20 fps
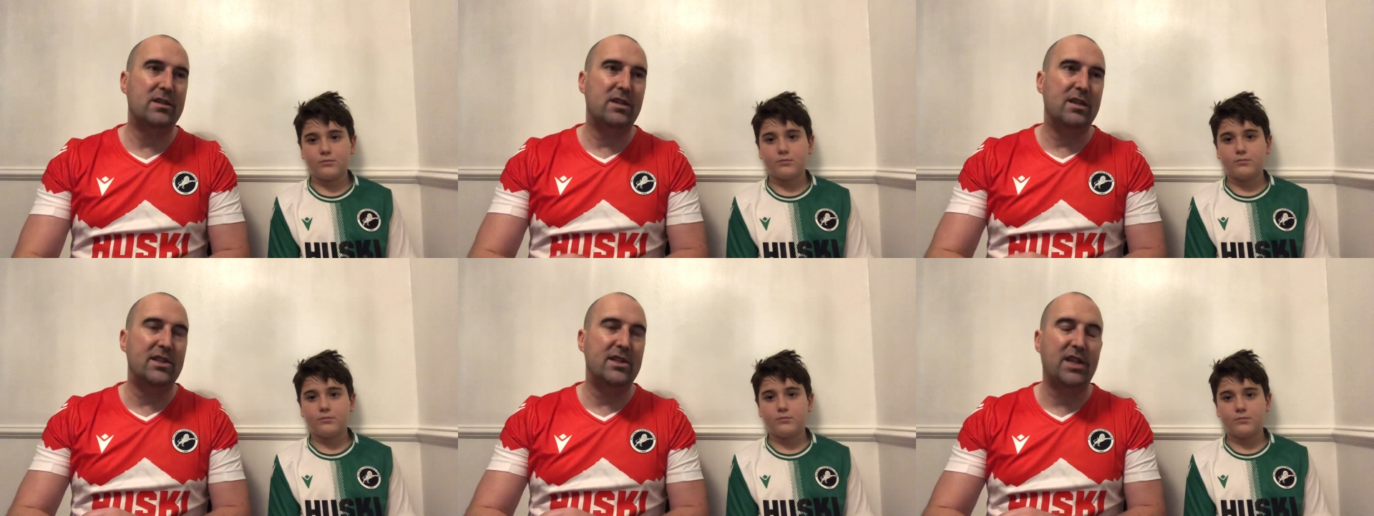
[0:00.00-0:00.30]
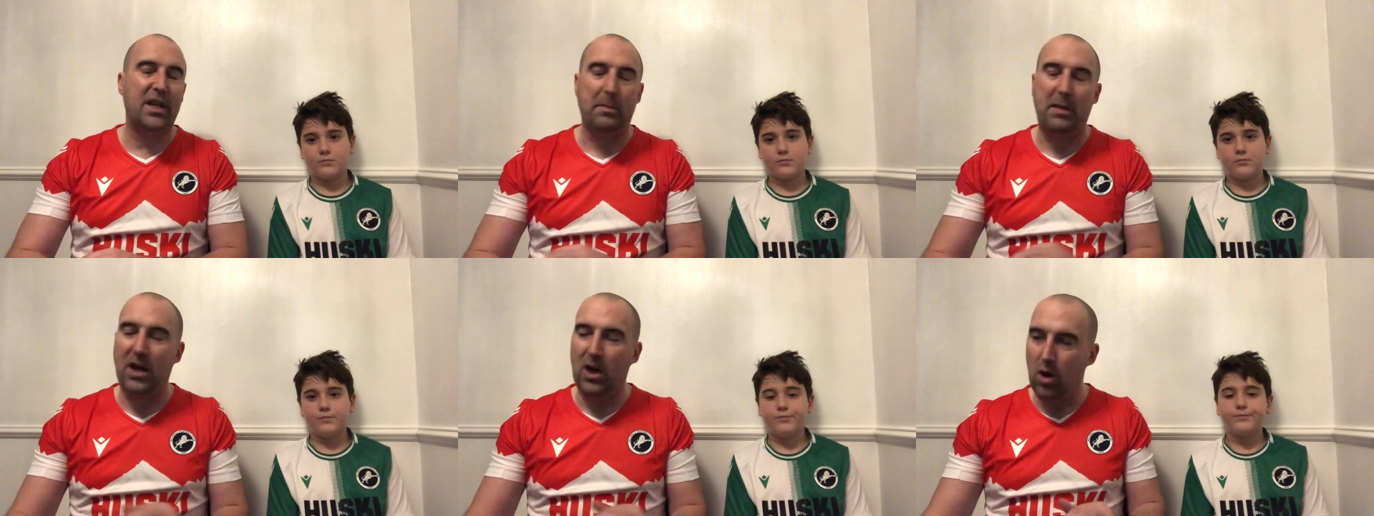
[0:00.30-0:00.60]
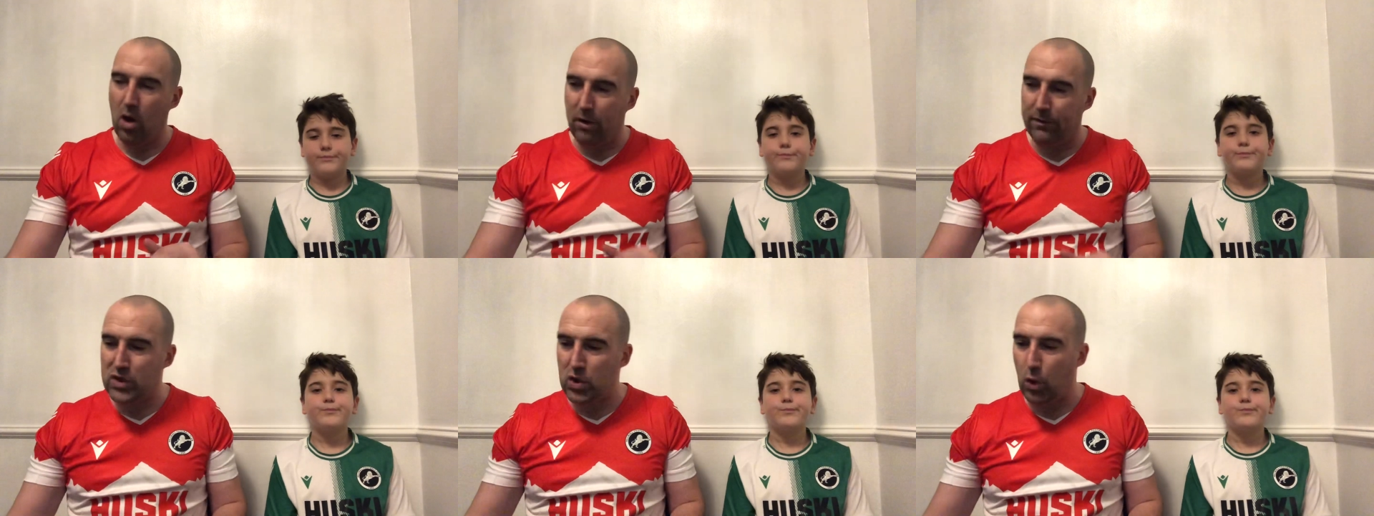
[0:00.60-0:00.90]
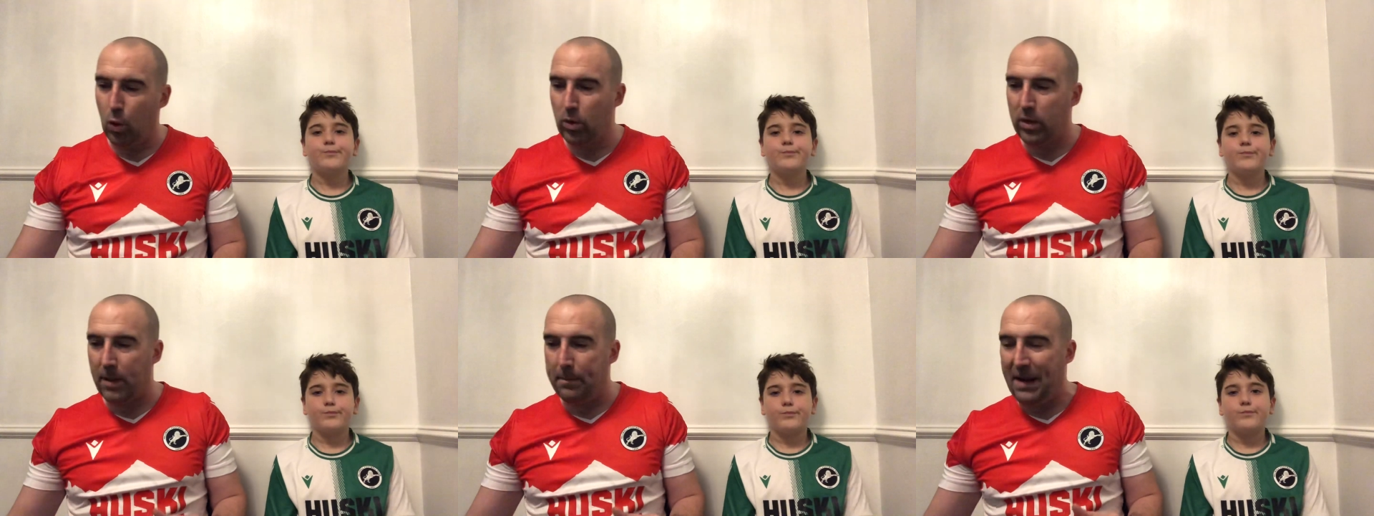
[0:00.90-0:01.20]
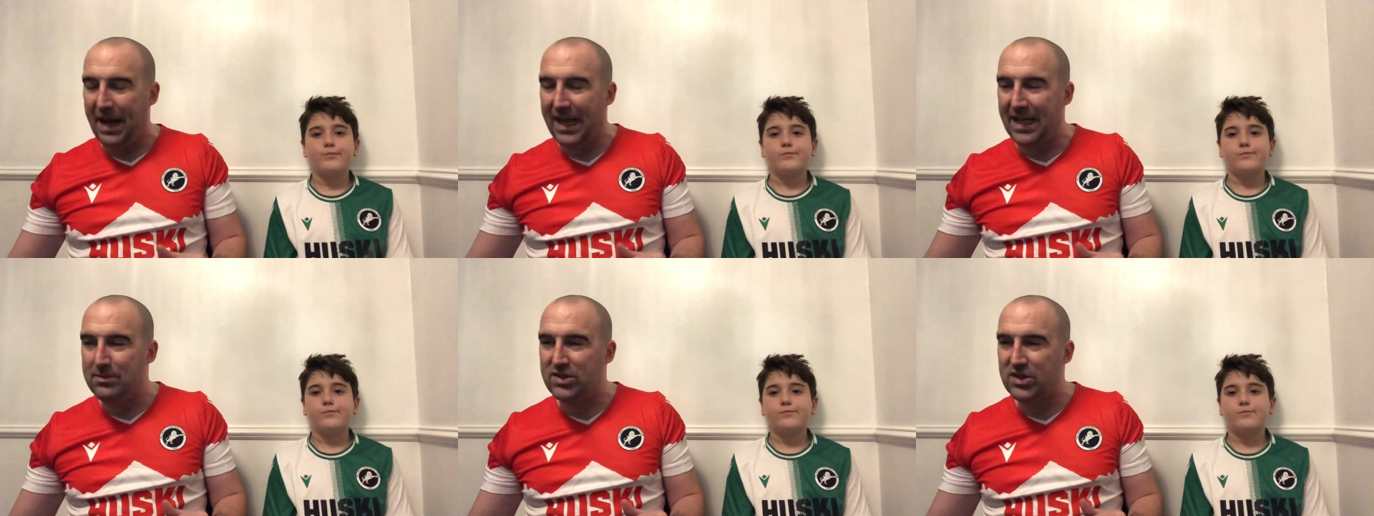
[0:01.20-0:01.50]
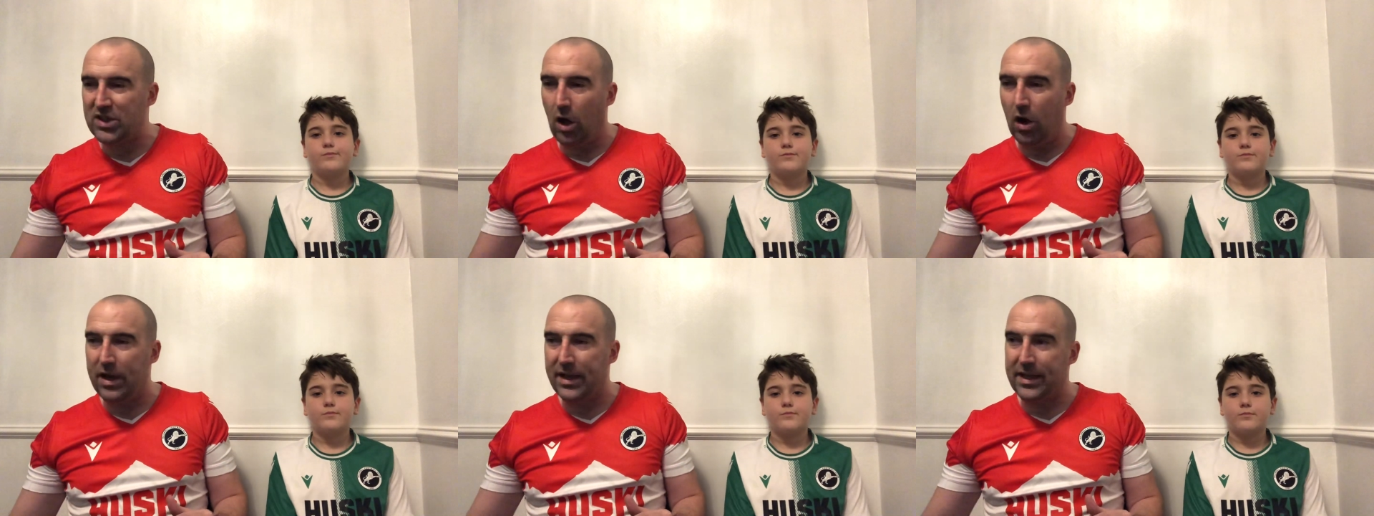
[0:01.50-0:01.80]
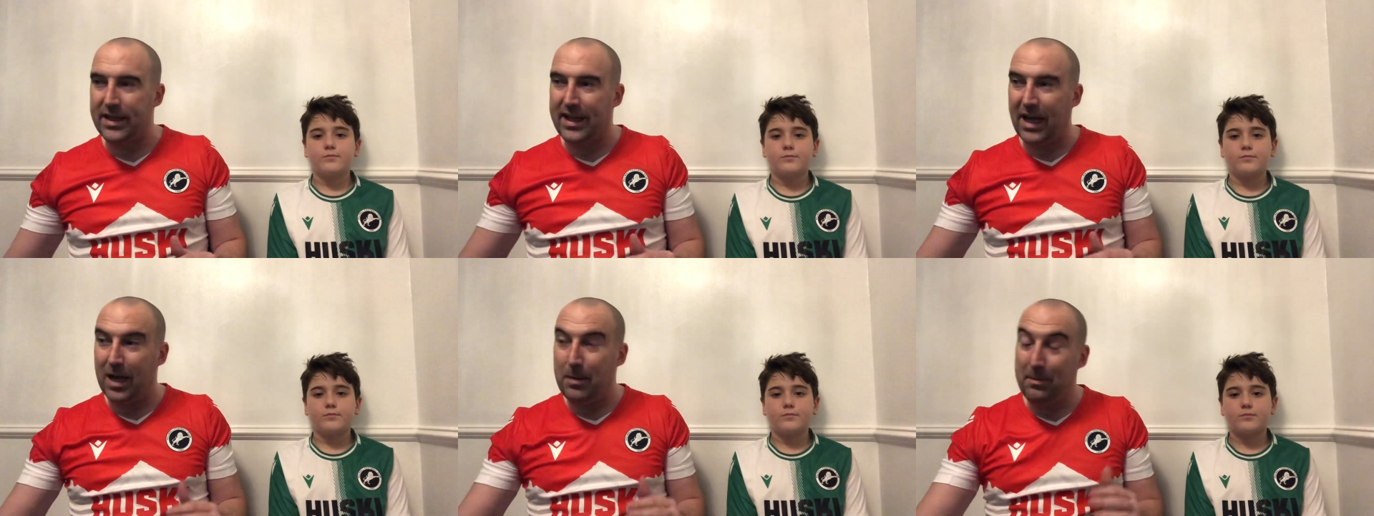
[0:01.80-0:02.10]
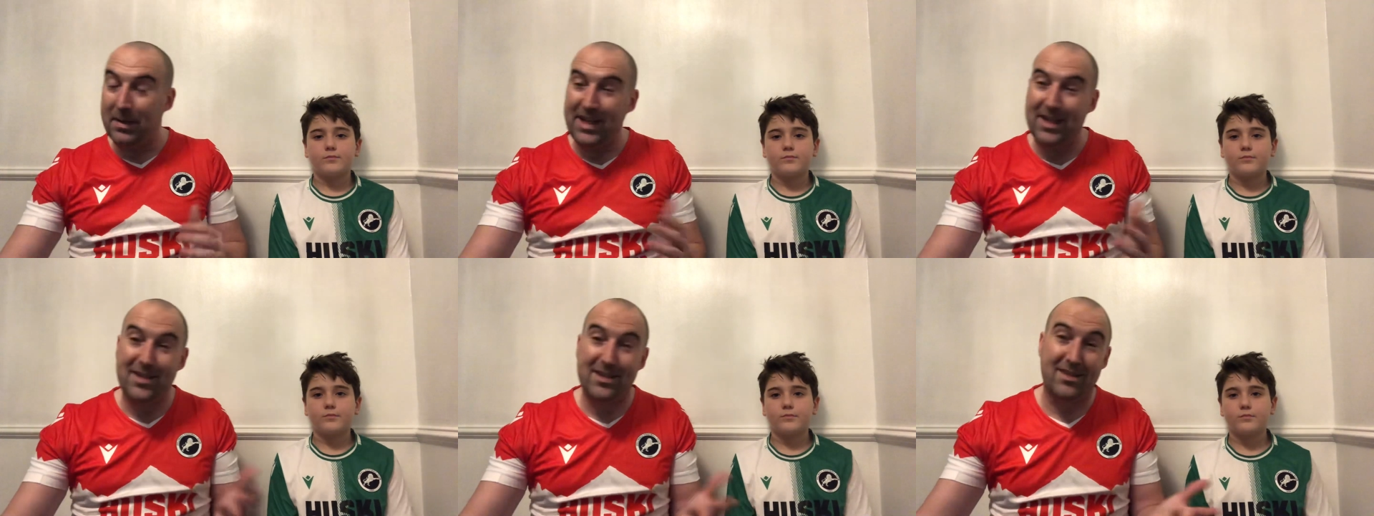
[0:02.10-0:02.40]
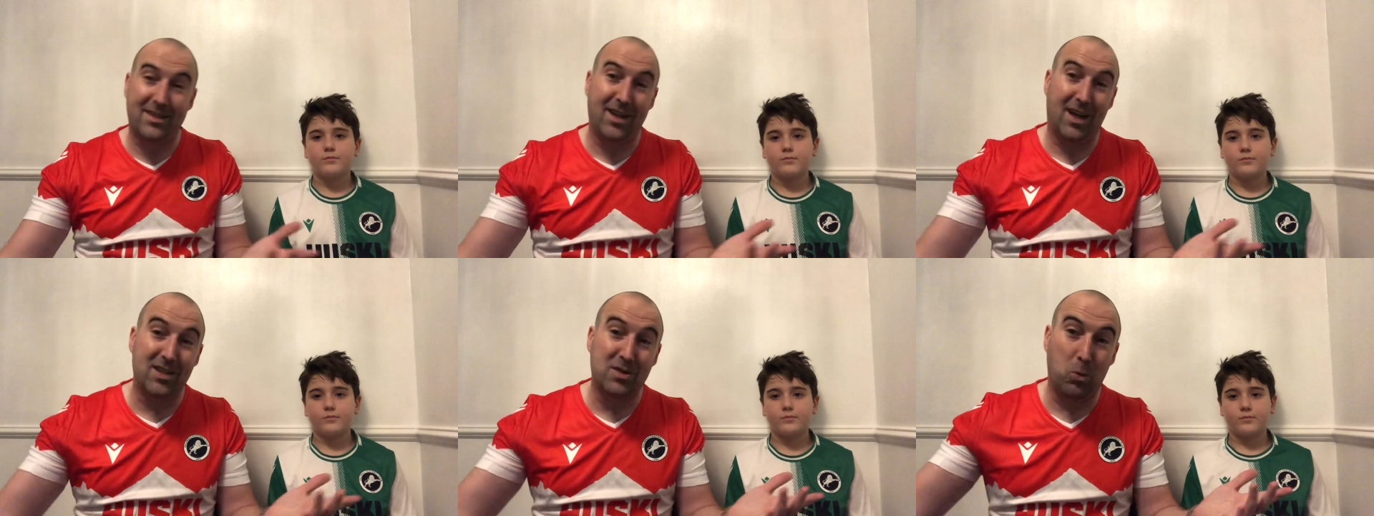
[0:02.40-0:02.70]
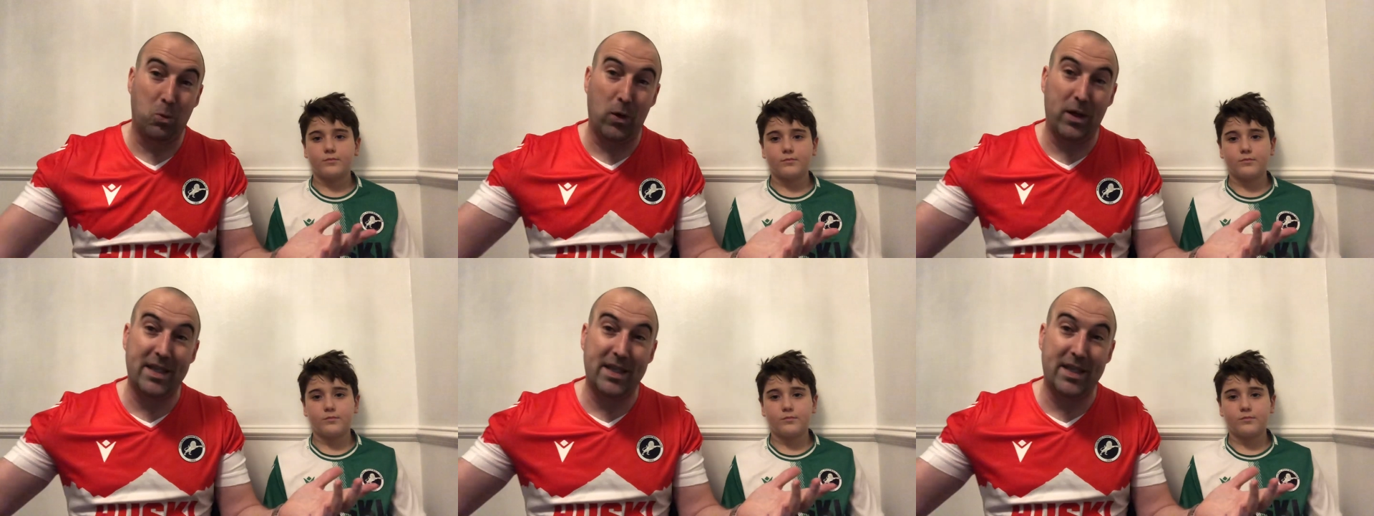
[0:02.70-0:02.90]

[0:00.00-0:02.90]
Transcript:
Speaker 1: there's going to be a lot of talk about him starting the game, but he does what